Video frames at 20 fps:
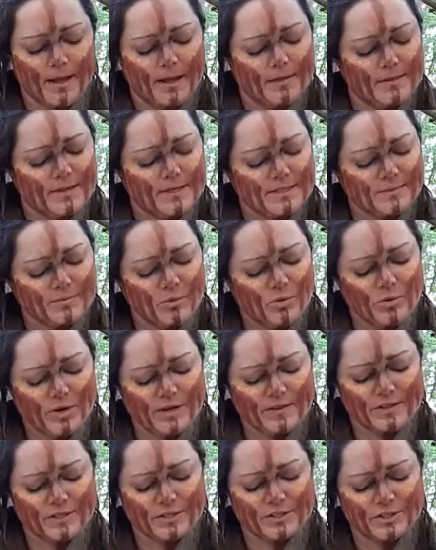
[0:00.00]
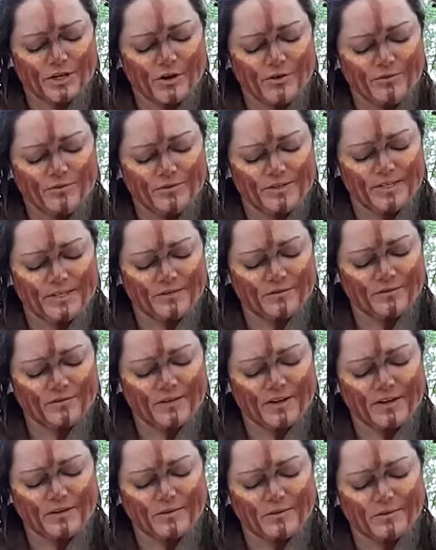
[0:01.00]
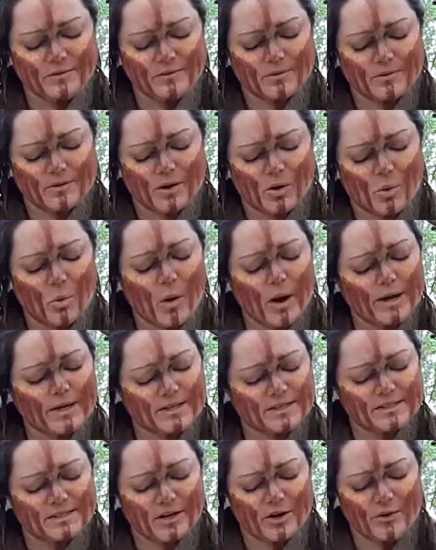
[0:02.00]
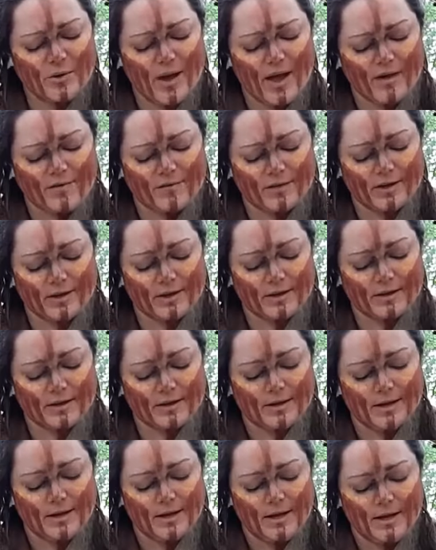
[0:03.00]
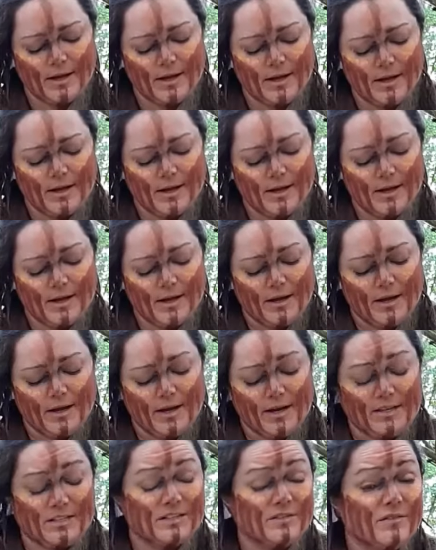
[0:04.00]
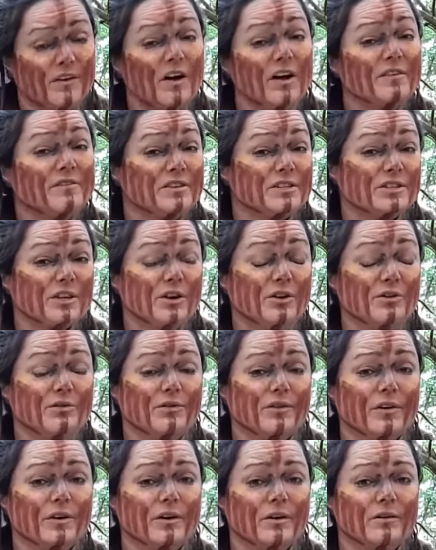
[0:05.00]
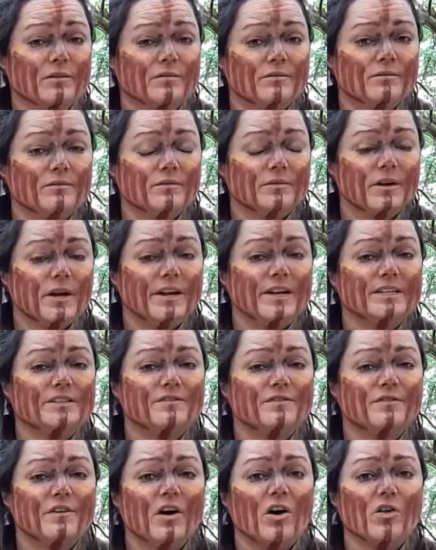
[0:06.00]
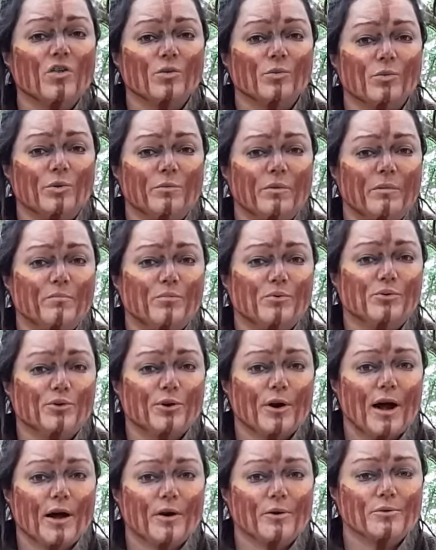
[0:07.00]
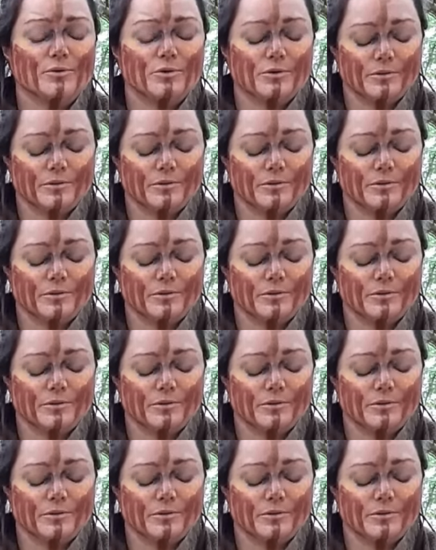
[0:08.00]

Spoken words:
This morning the stone didn't feel quite so heavy. He'd survived so far, and his father would be proud.